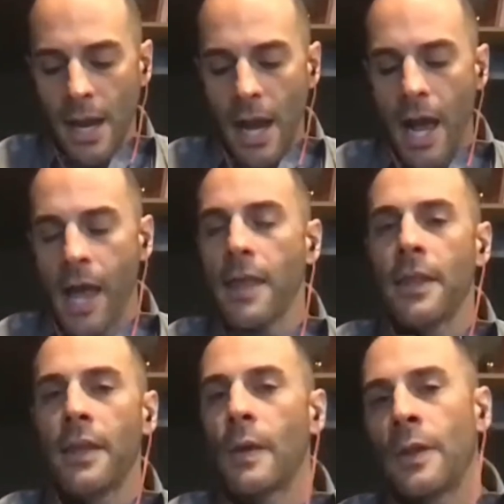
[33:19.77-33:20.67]
I,
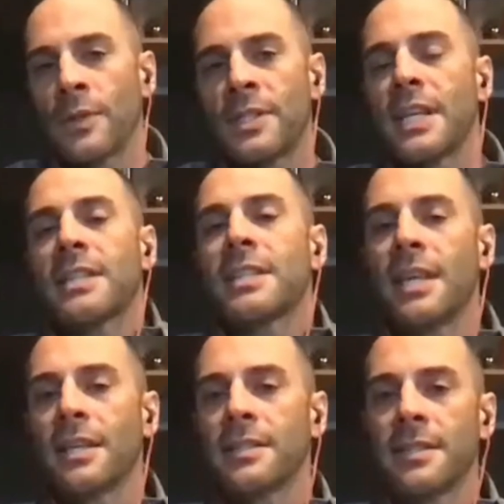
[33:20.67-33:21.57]
there's six
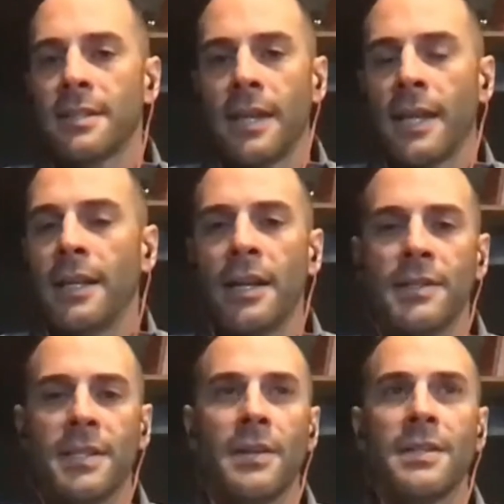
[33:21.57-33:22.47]
things, and
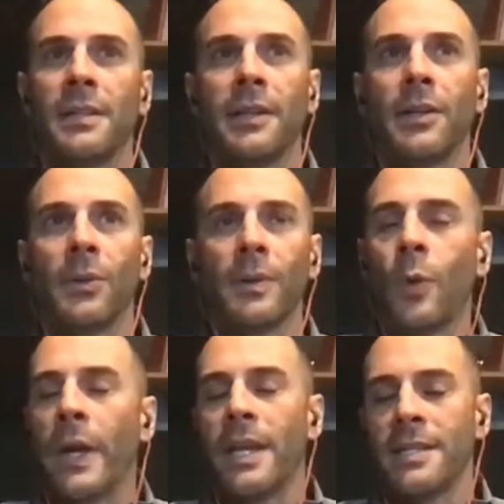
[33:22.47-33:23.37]
here's a, here's a little
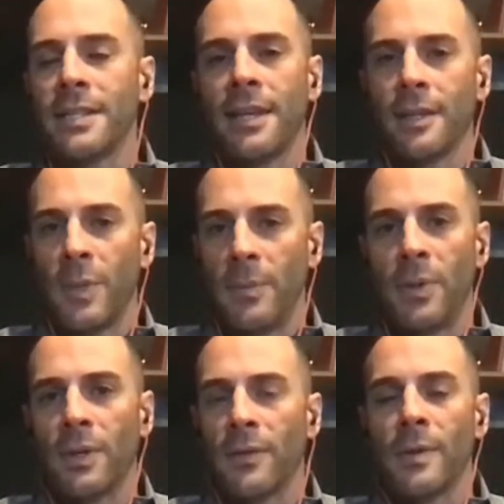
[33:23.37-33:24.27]
quick easy thing that
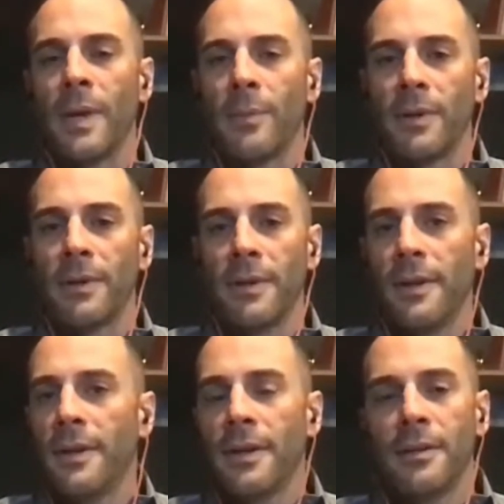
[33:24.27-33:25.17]
people can remember:
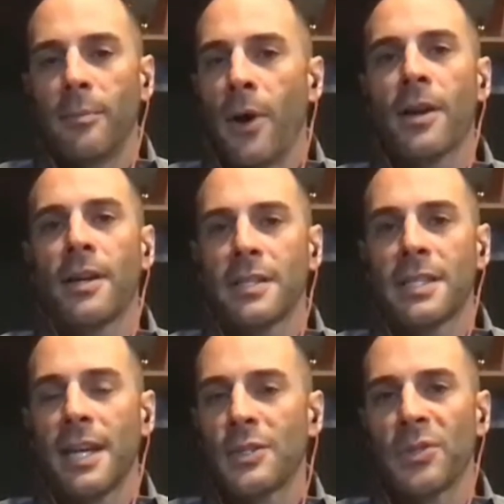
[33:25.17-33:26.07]
market,
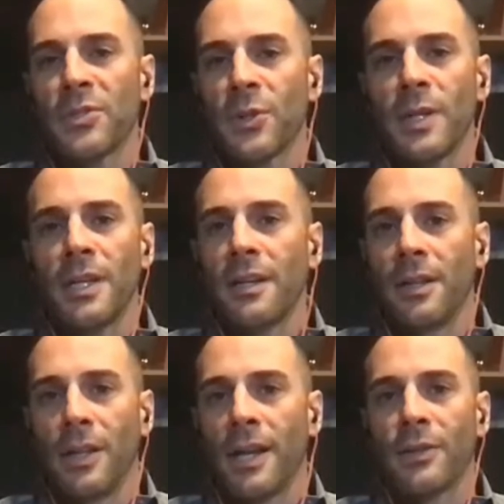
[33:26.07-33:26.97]
schedule, treat,
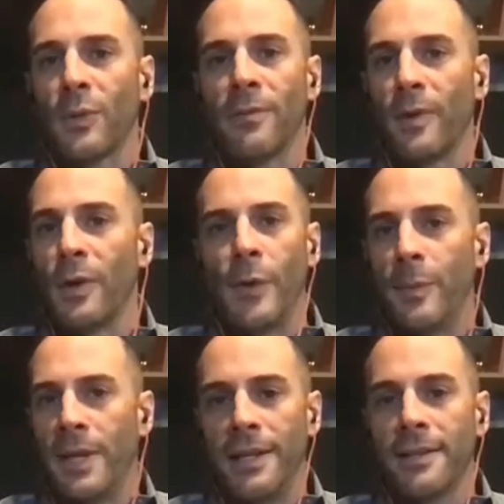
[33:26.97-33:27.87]
collect, refer,
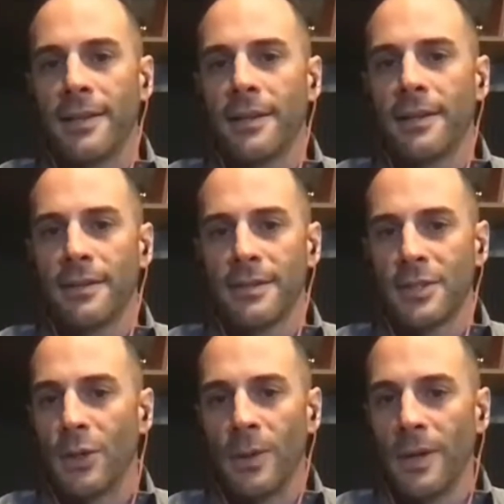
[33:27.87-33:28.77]
repeat.
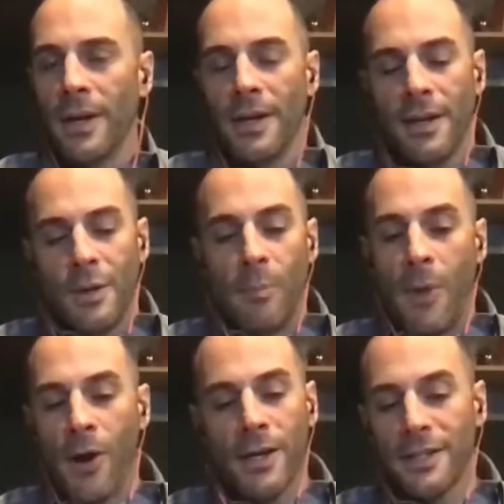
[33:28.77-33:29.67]
So
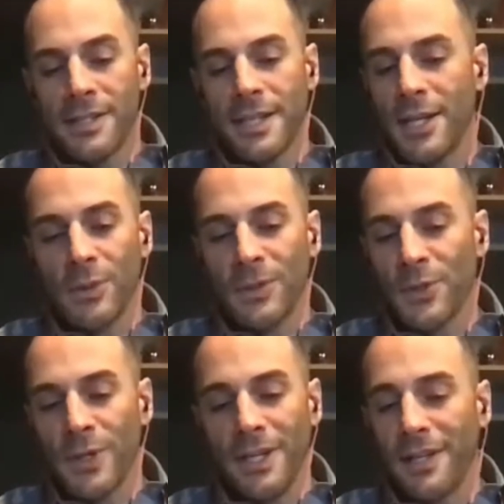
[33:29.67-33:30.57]
market schedule
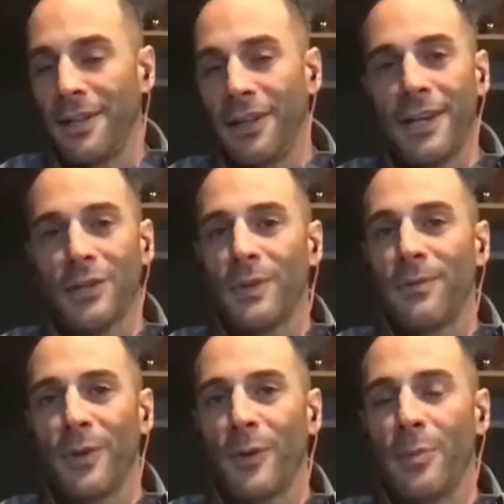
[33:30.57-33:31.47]
treat collect
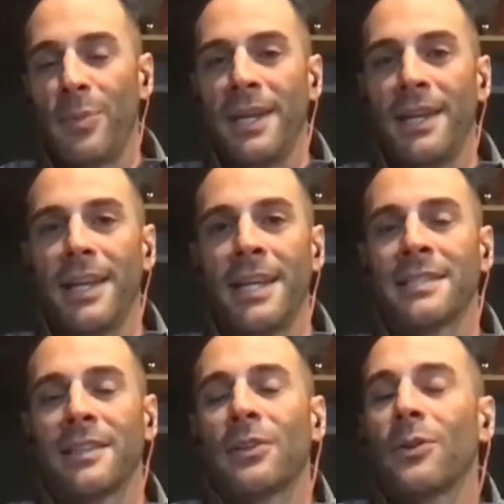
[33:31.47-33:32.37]
refer repeat
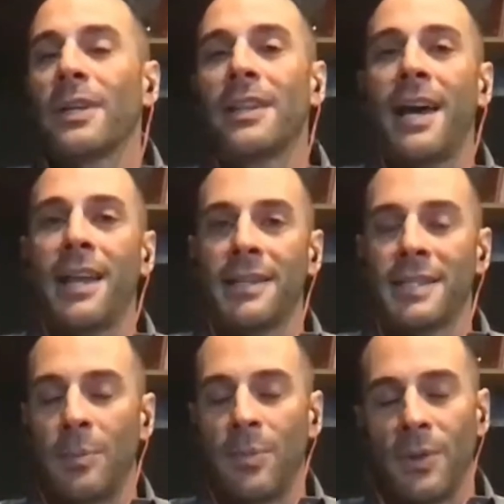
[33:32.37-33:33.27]
it's literally that
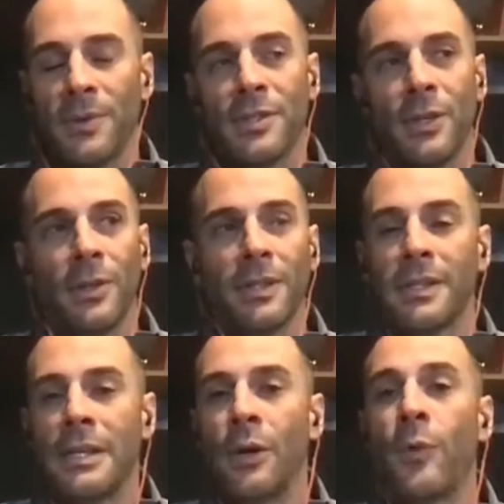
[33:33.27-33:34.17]
simple so
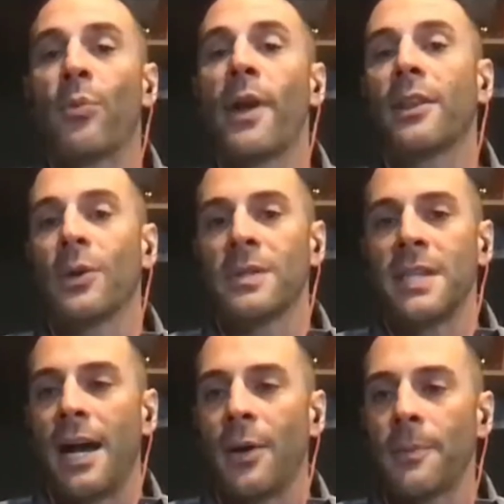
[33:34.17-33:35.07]
you know if we break those down